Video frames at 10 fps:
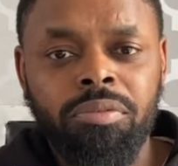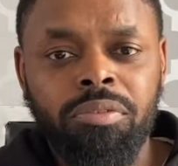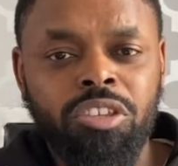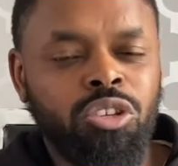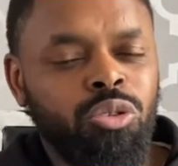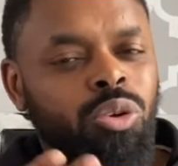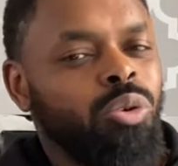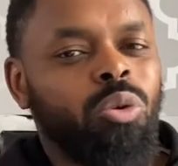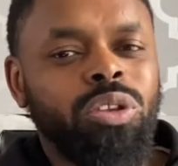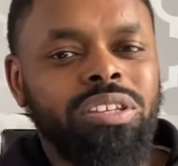You're doing
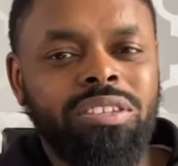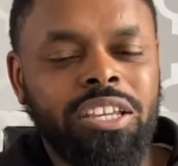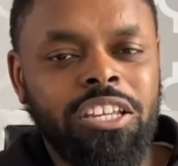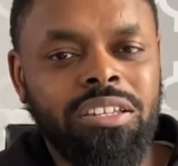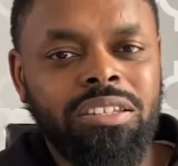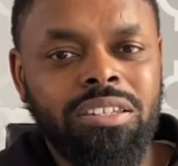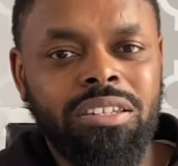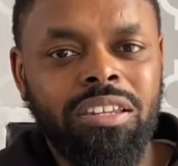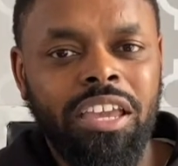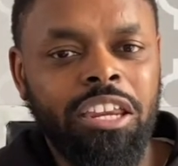all these things
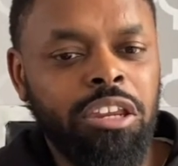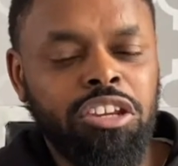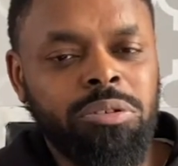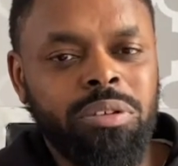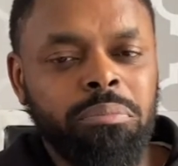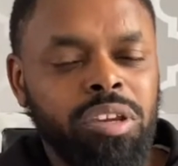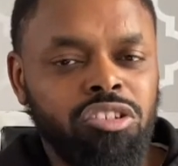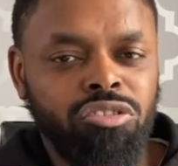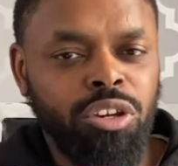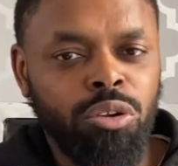in terms of
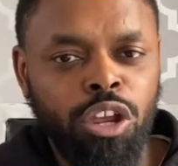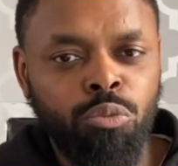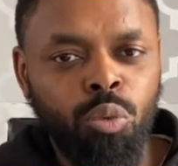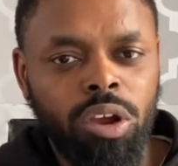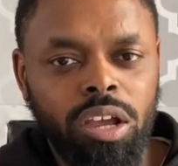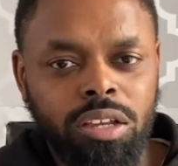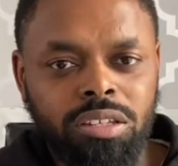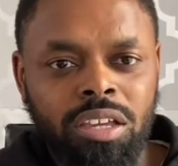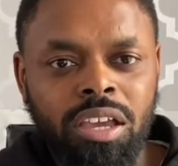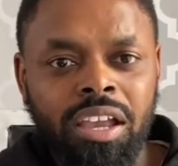ministry and works,
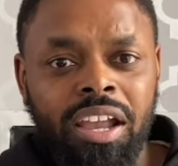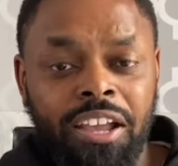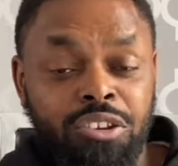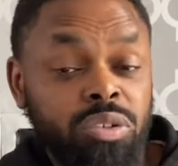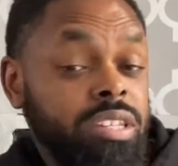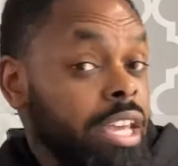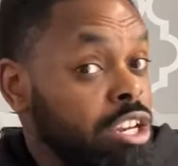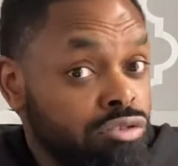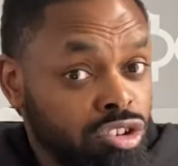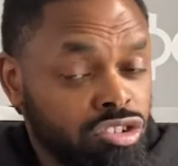and you're saying
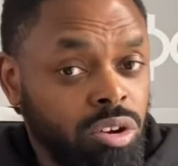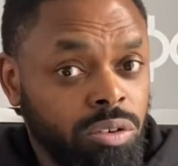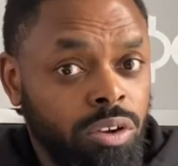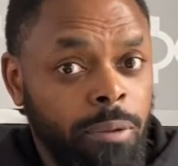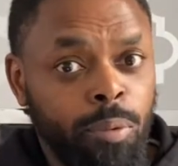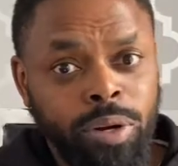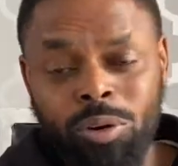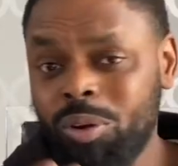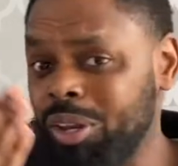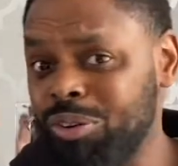you're a child of God, but when I
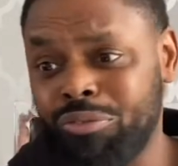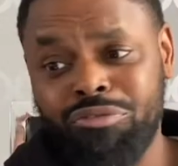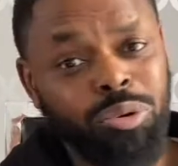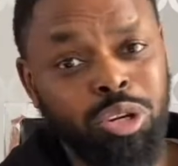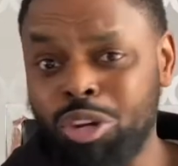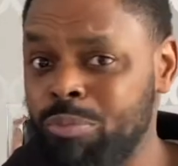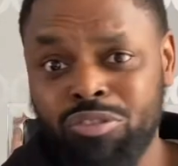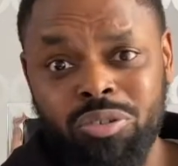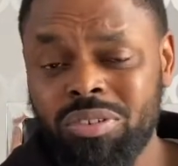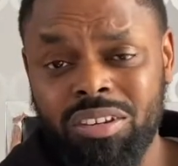look at your fruit, you're not
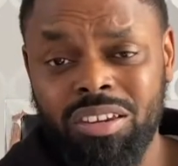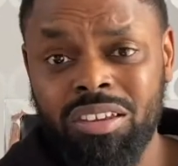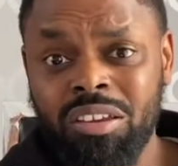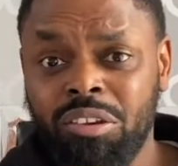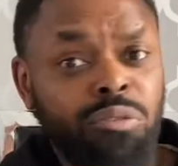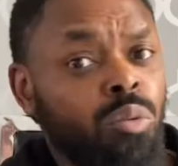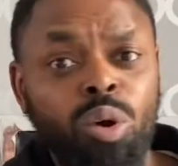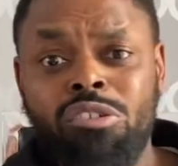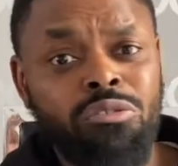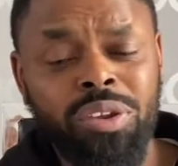producing it. You're a
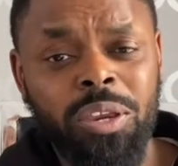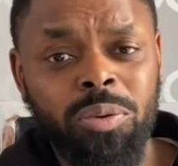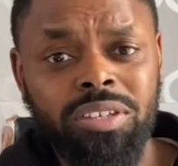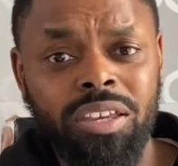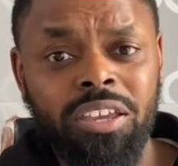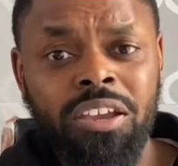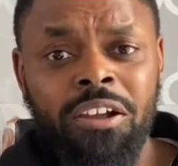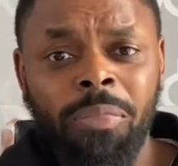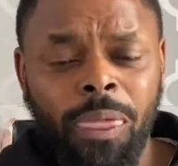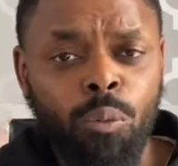work of iniquity.
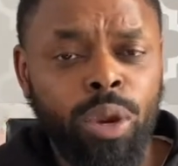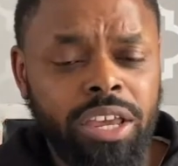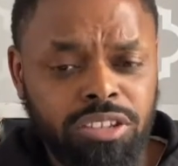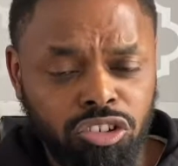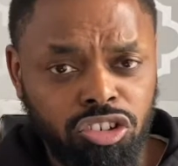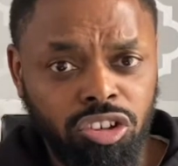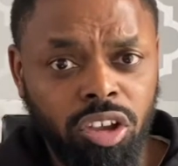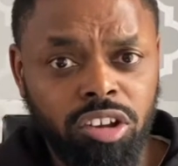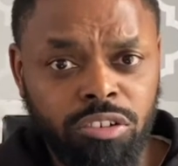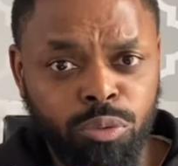And we as a
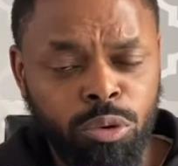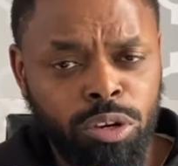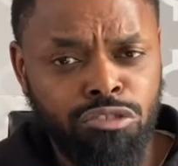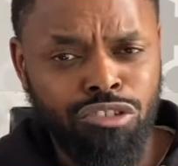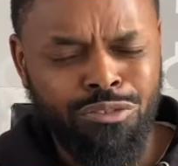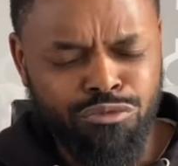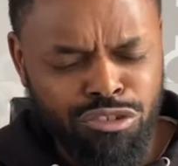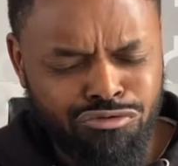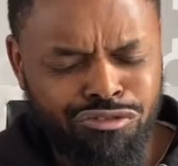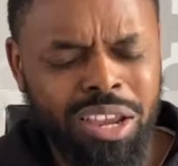church, if we
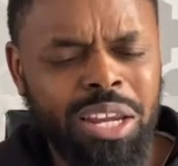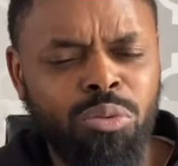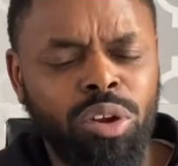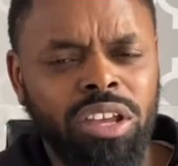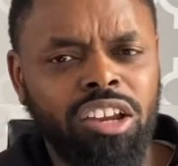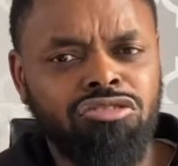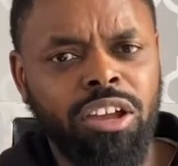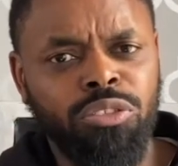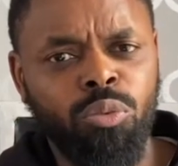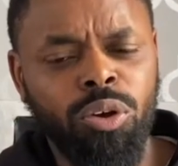really want to attract
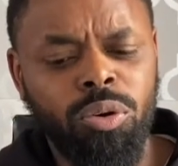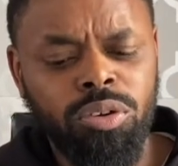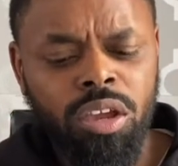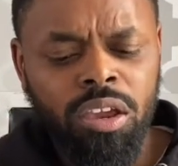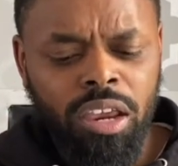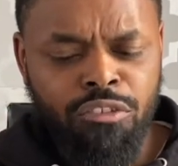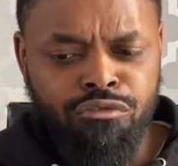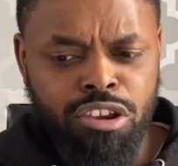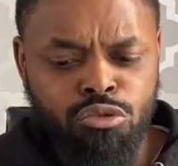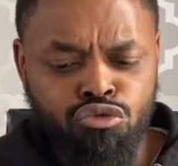the world, if
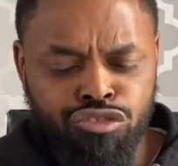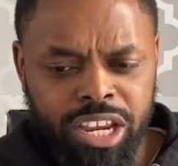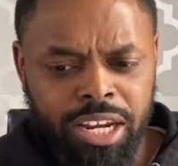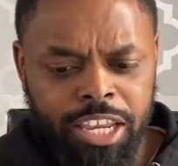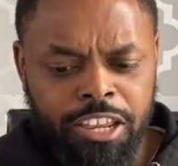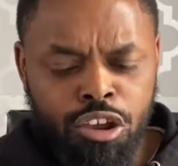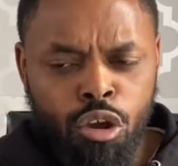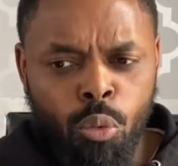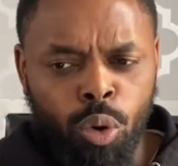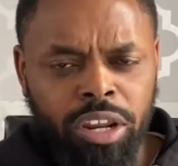we really
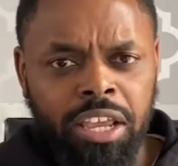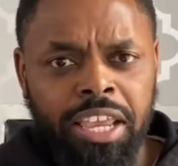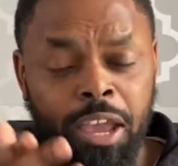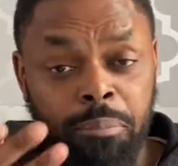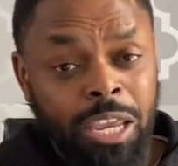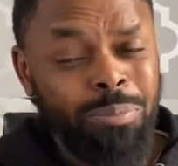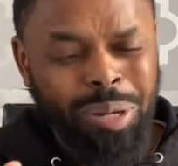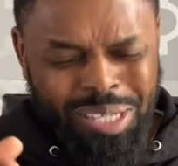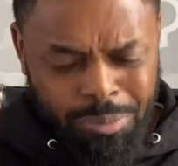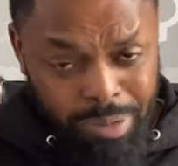want to get people,
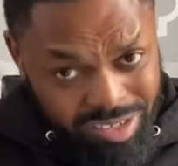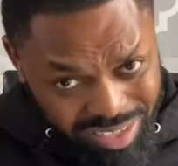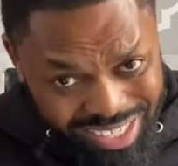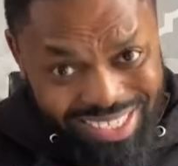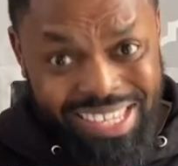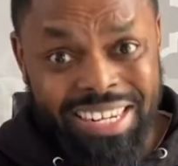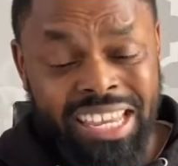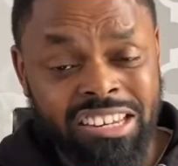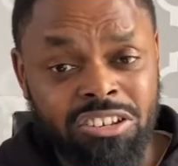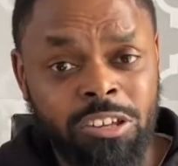especially this day and
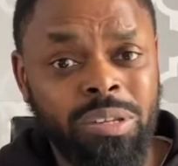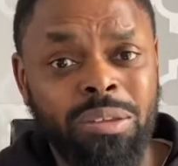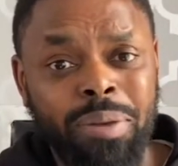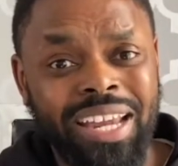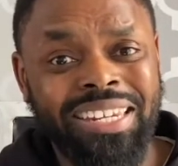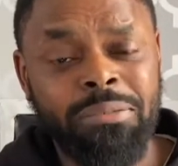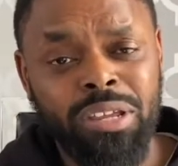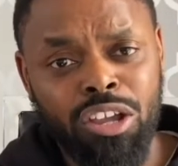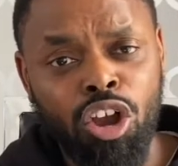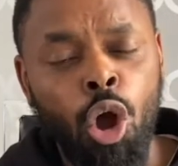age in terms of the
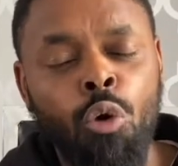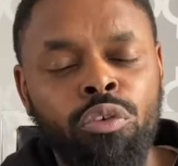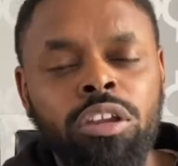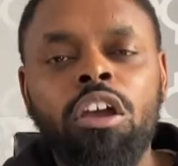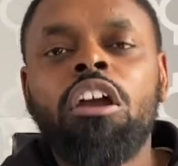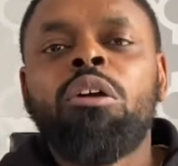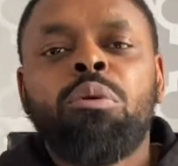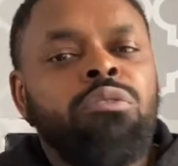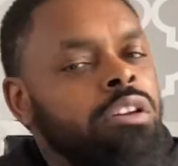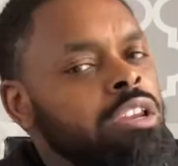pandemic and COVID,
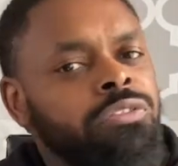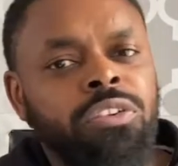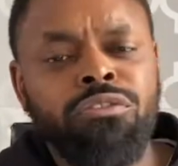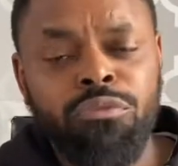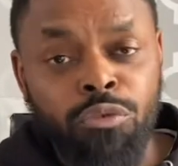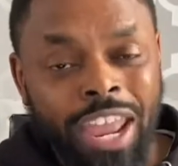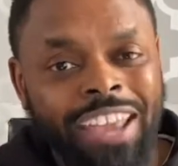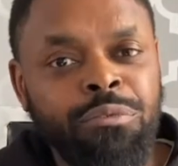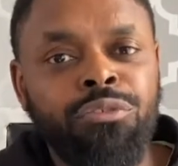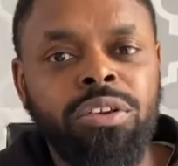with
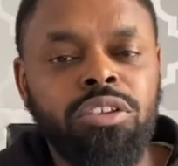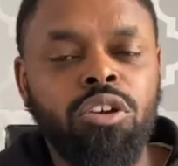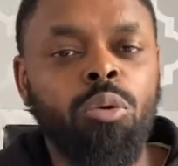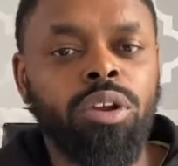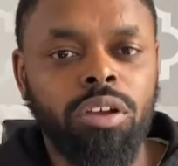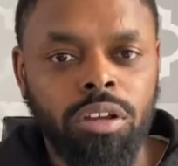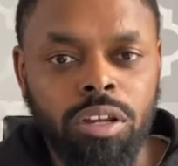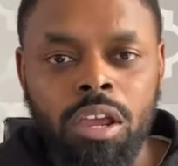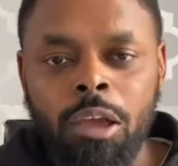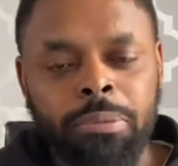everything that's going on,
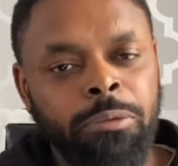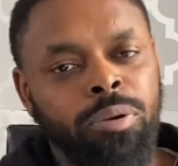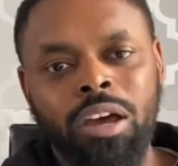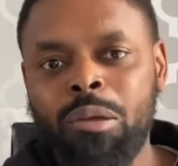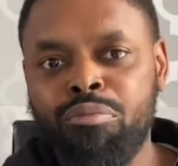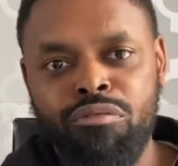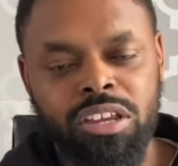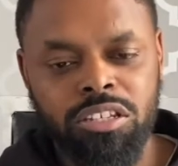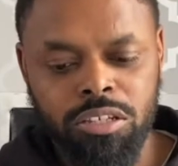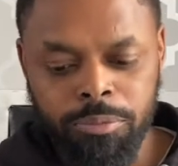people are
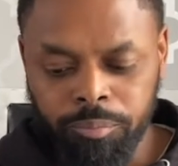impressed